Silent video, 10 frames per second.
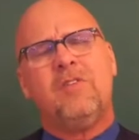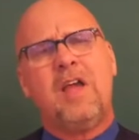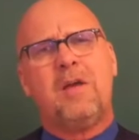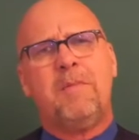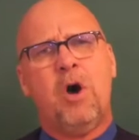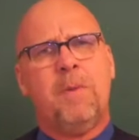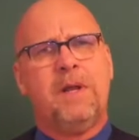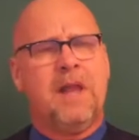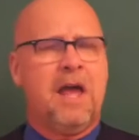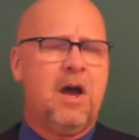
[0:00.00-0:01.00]
Let's take a
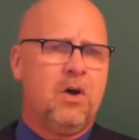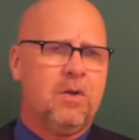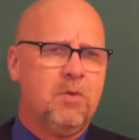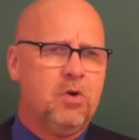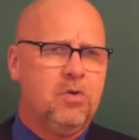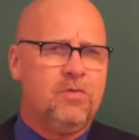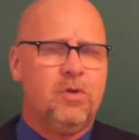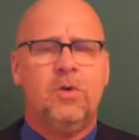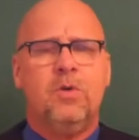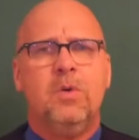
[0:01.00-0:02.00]
moment now and
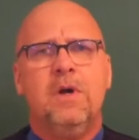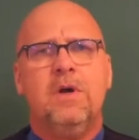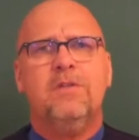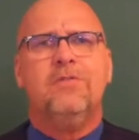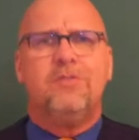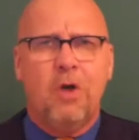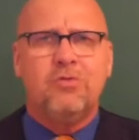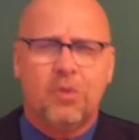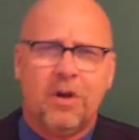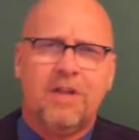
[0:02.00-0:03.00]
move to the
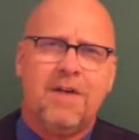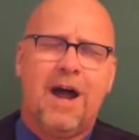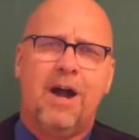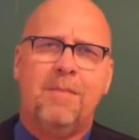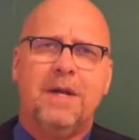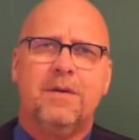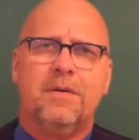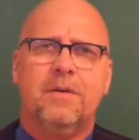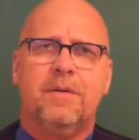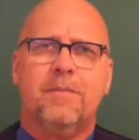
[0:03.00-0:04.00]
social
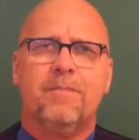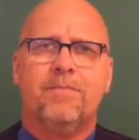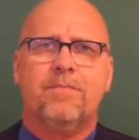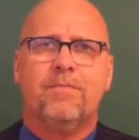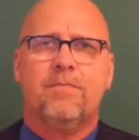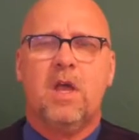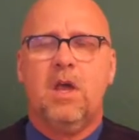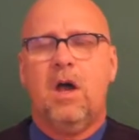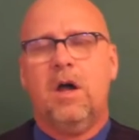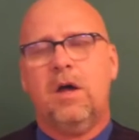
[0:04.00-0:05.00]
environment.
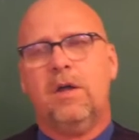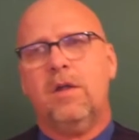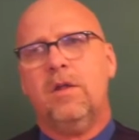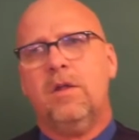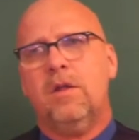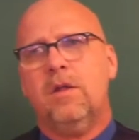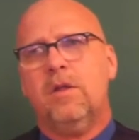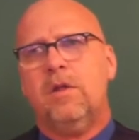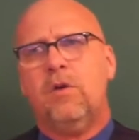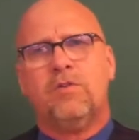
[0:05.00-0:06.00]

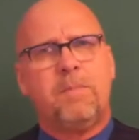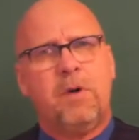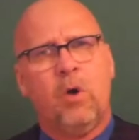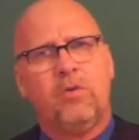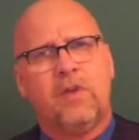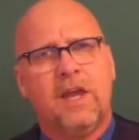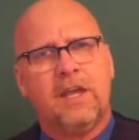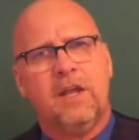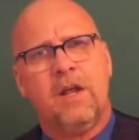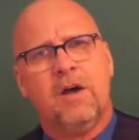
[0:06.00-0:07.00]
There was a
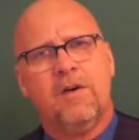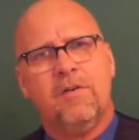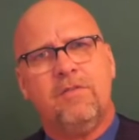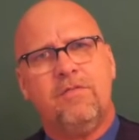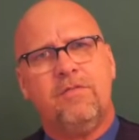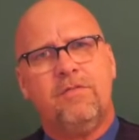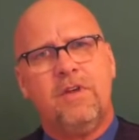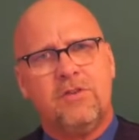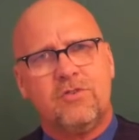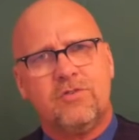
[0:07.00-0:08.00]
poll taken
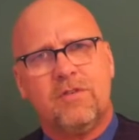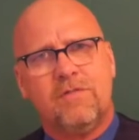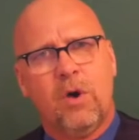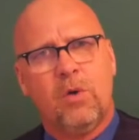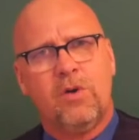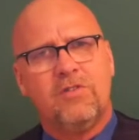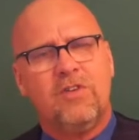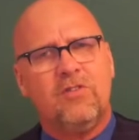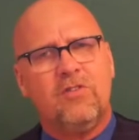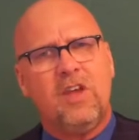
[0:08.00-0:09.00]
of interested
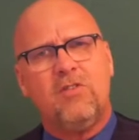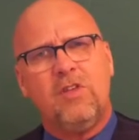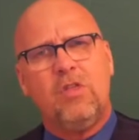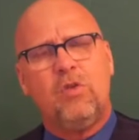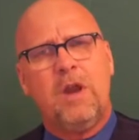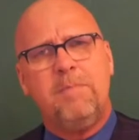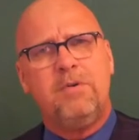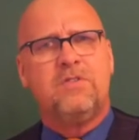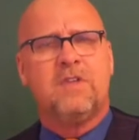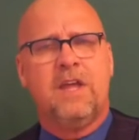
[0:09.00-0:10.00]
voters, and
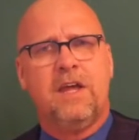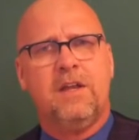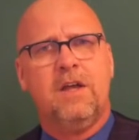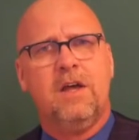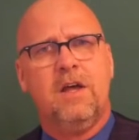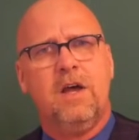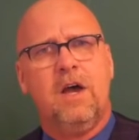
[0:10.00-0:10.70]
63%